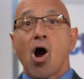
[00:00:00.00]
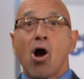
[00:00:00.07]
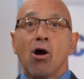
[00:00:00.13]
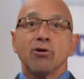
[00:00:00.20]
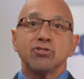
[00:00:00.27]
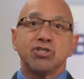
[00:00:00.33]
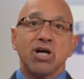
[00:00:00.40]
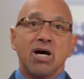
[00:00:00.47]

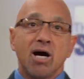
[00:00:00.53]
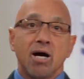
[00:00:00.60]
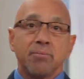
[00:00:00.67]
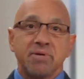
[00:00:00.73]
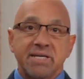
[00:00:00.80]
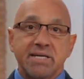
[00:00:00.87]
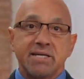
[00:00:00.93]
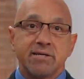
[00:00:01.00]
Our
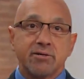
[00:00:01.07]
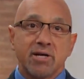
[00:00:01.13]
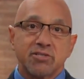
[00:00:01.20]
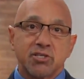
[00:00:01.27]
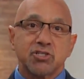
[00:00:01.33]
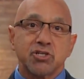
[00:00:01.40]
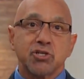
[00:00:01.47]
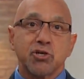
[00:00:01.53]
job here
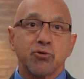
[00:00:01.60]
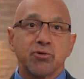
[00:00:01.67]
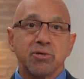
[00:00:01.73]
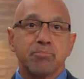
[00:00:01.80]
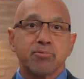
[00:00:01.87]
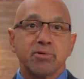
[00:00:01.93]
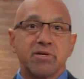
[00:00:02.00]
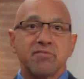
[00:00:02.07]
at the
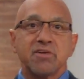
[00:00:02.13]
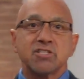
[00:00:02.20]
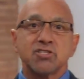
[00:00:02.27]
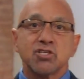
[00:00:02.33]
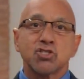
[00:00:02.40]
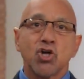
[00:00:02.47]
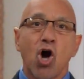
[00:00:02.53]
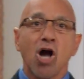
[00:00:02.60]
Security Brief is
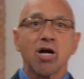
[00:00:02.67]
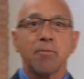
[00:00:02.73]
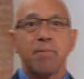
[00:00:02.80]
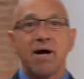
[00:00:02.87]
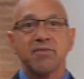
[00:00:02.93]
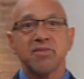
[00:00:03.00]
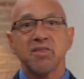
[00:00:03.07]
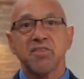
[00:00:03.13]
to talk
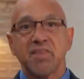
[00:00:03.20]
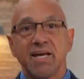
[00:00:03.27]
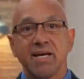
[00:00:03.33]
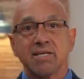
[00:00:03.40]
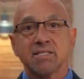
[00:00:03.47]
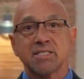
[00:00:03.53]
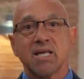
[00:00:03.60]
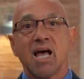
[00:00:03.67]
about the
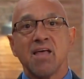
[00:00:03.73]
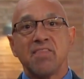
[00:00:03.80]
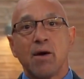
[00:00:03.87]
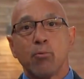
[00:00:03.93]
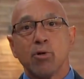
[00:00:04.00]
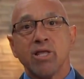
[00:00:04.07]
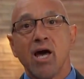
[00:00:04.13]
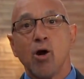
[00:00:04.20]
things
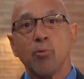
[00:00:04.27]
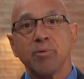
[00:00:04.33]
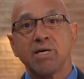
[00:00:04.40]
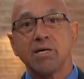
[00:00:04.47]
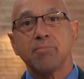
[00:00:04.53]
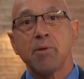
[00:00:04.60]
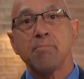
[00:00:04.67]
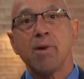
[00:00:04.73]
that will help
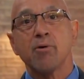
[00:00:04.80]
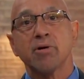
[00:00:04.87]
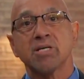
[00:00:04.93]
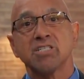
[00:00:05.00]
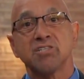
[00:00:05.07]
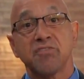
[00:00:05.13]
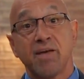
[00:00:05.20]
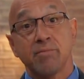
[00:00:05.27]
keep
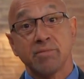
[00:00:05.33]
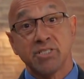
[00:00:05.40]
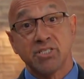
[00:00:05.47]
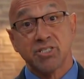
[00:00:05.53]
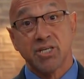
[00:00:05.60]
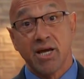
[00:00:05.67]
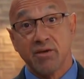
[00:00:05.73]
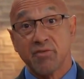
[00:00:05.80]
America's families
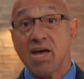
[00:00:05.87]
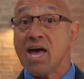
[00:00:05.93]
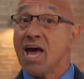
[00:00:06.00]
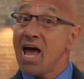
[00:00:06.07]
safe.